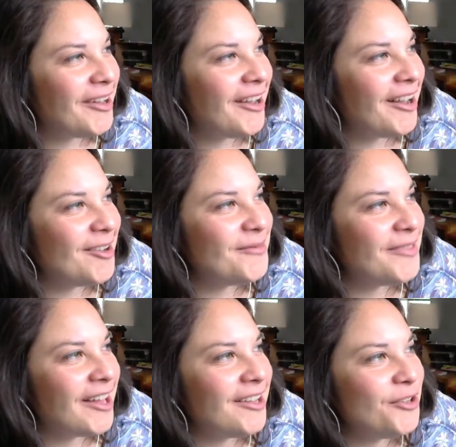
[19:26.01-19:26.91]

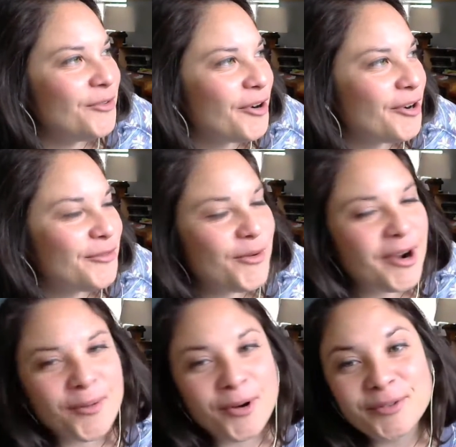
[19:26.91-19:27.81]
that you've heard of
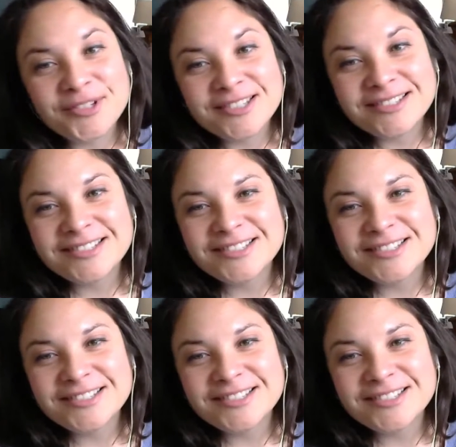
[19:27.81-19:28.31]
werewolves.